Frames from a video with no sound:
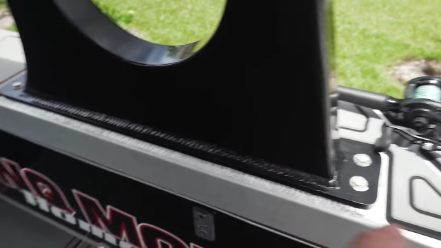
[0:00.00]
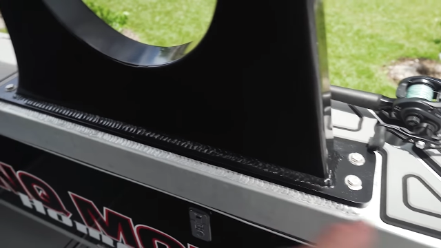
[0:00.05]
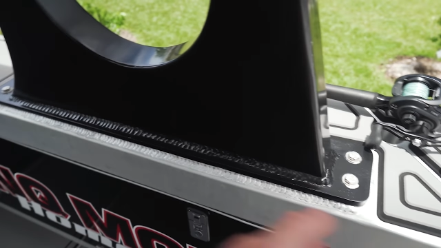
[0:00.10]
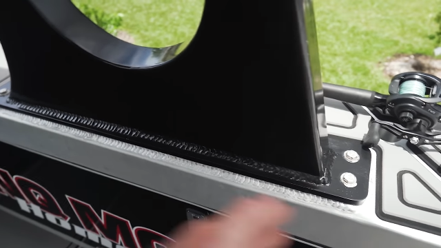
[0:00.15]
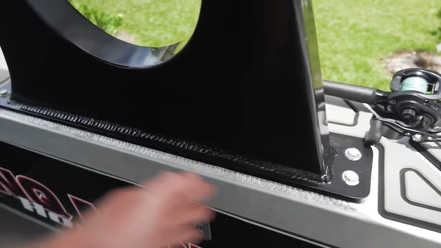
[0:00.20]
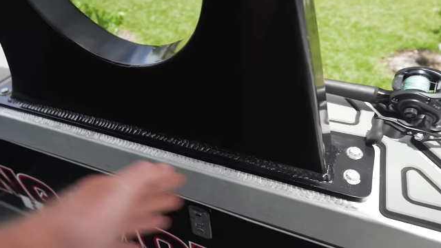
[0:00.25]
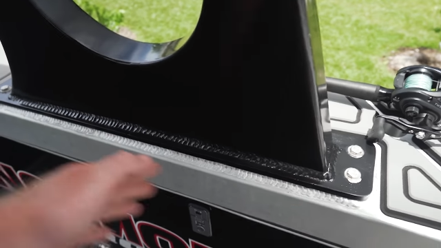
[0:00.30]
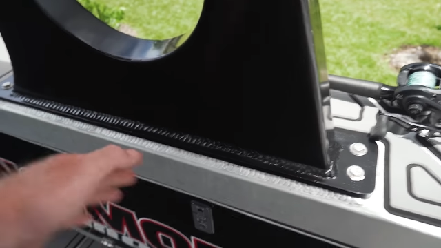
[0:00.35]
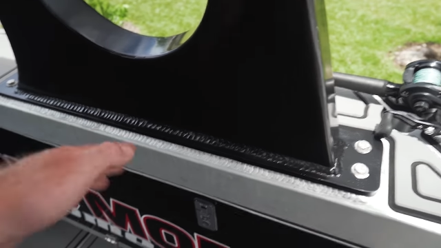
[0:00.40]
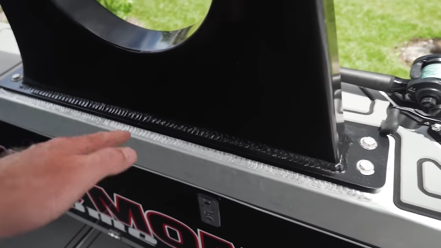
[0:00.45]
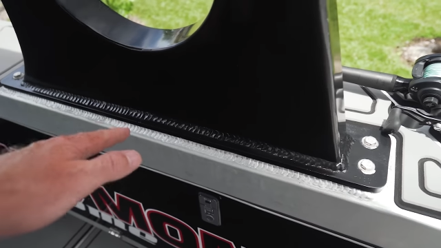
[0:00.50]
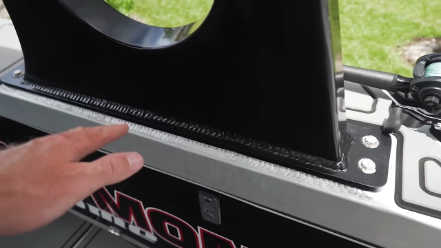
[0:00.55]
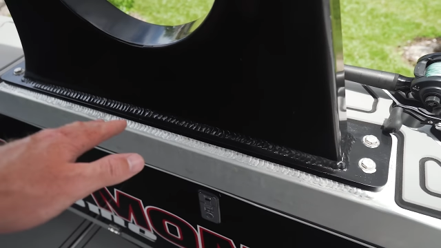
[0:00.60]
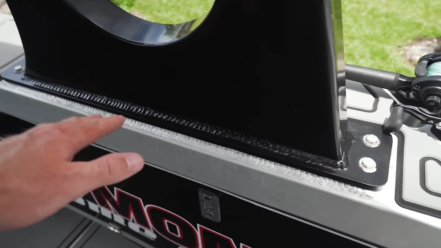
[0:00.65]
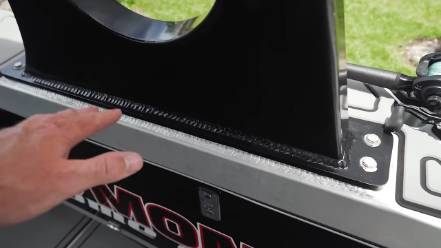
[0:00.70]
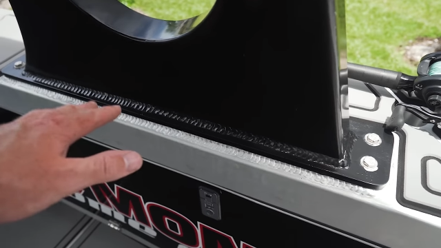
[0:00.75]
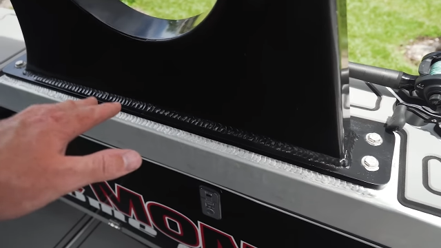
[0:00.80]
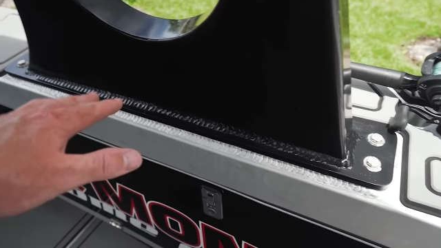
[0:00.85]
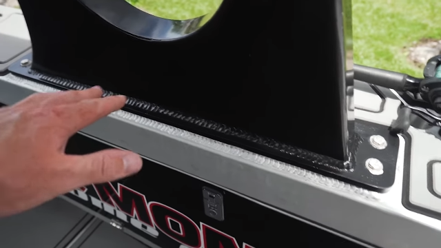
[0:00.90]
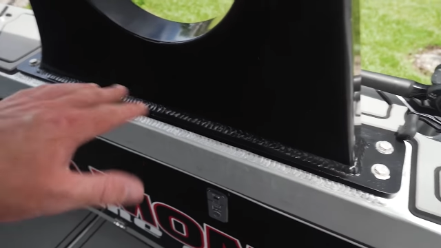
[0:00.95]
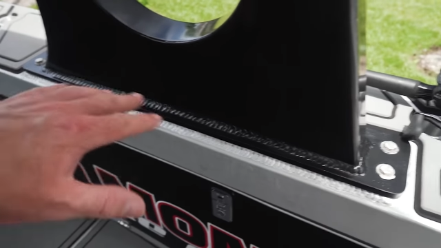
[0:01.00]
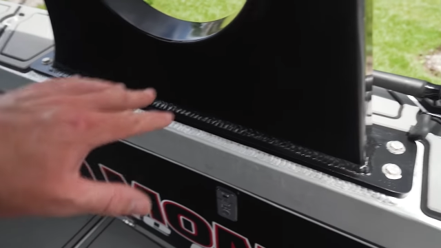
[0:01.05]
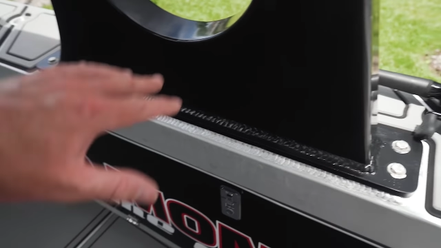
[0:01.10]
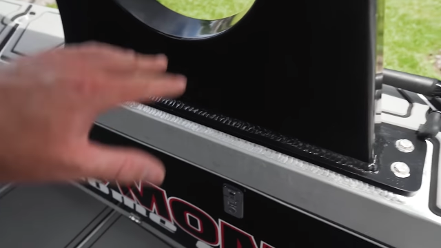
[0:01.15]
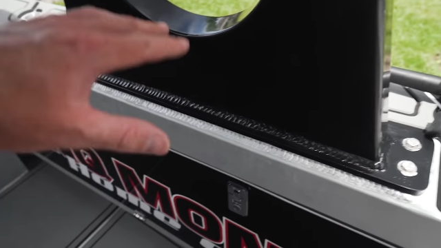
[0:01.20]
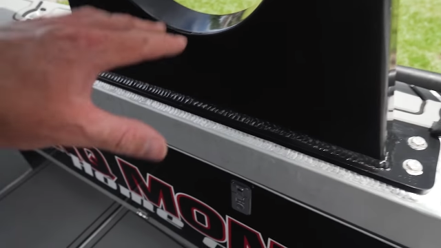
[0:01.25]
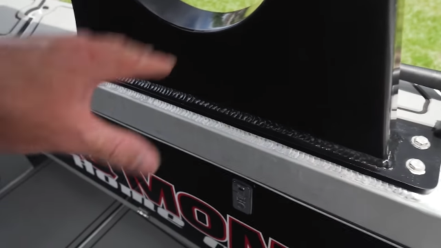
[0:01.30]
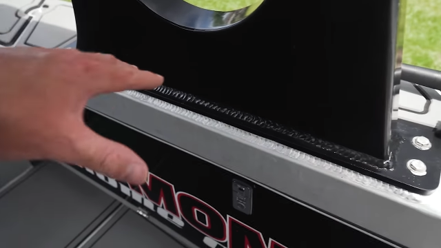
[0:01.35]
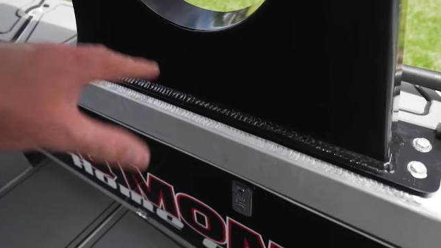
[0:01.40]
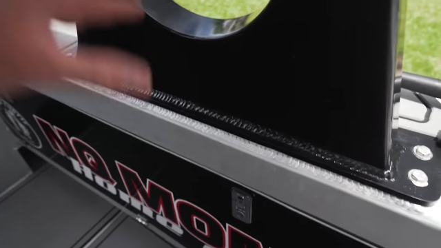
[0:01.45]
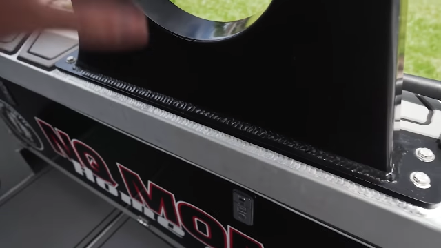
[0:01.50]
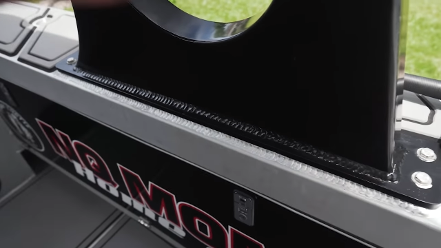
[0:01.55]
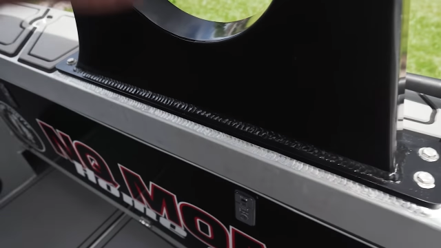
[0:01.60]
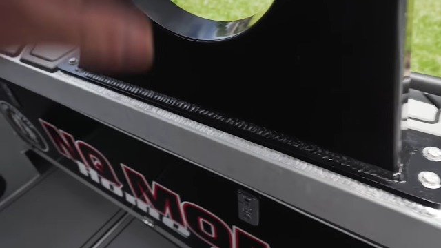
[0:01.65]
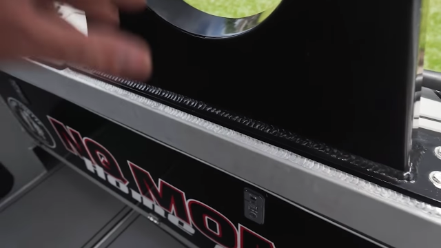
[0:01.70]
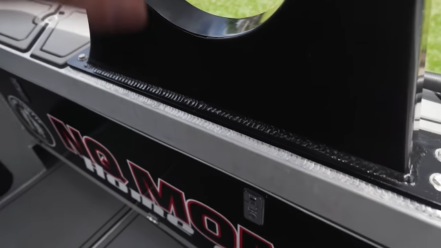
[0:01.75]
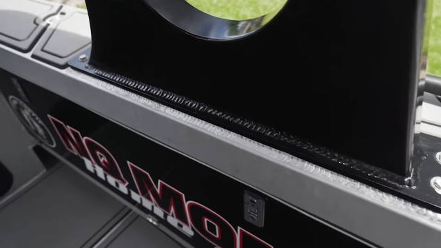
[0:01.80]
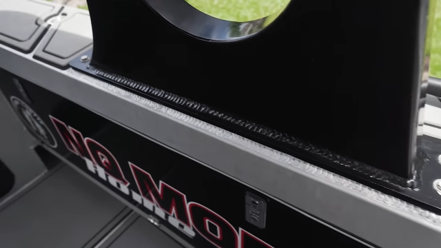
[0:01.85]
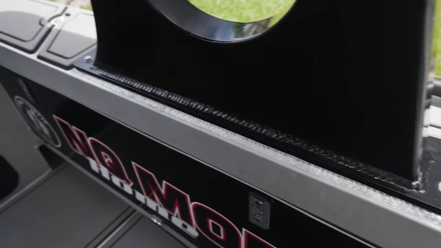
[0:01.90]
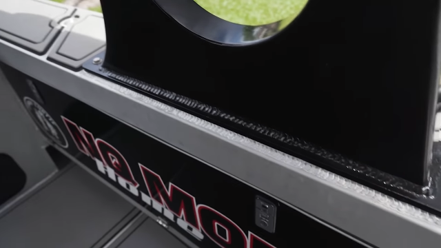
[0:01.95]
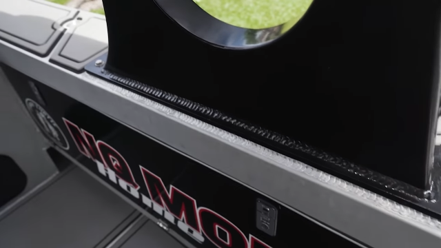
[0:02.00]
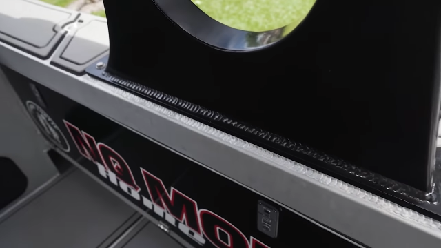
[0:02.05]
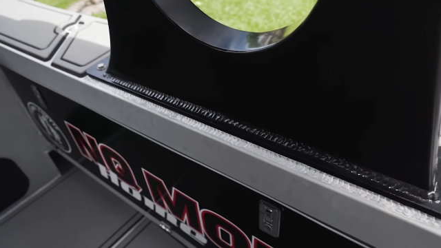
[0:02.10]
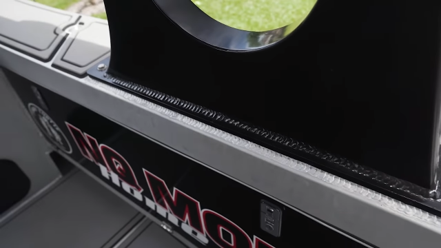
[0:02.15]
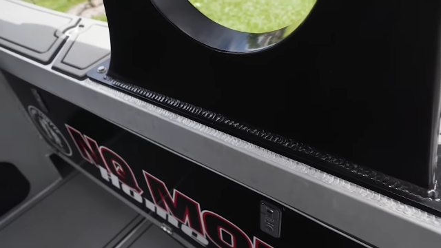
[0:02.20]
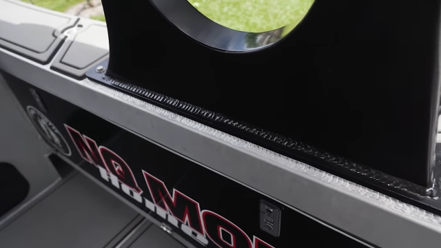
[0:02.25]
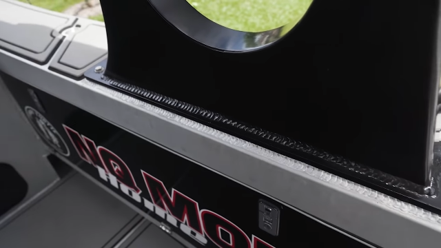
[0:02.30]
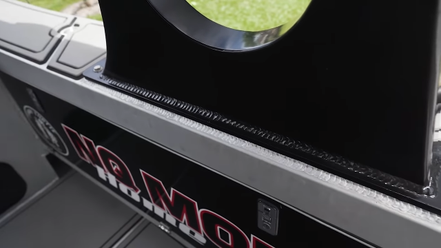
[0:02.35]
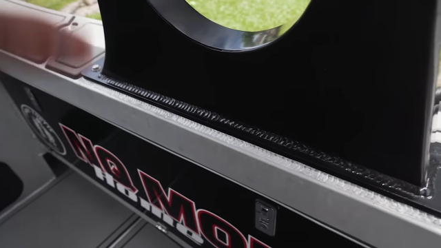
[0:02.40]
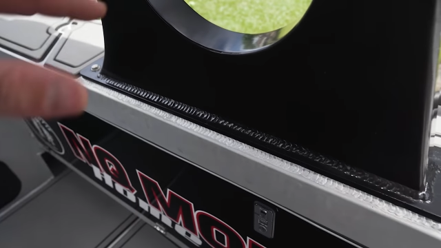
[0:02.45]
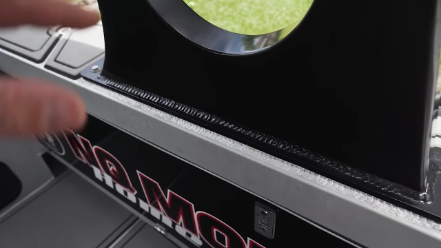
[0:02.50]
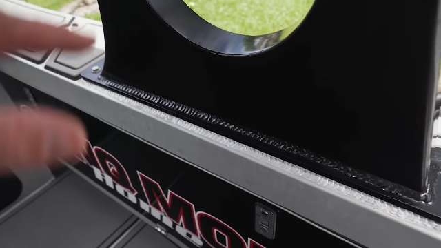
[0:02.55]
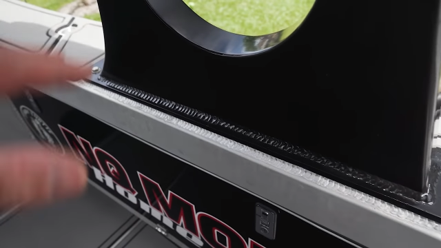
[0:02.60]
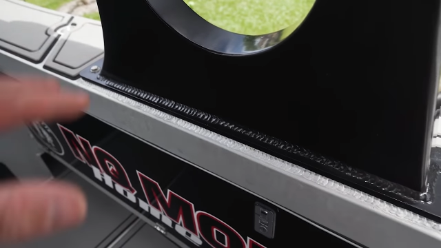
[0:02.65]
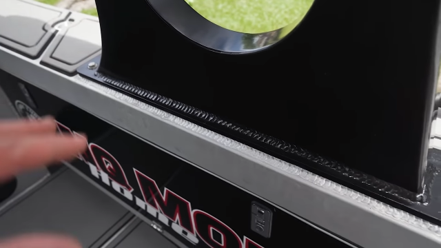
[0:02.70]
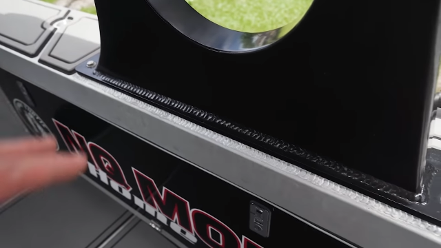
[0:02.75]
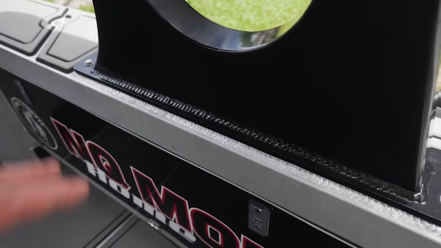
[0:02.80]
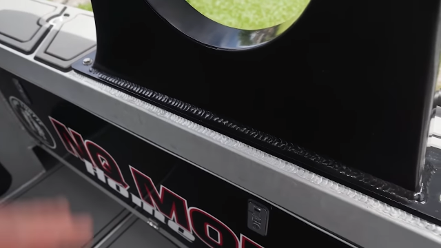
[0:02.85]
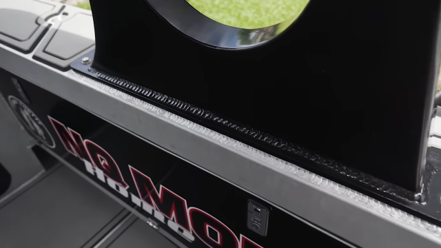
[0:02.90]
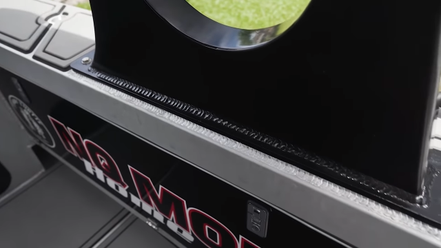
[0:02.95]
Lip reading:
(no speaker visible)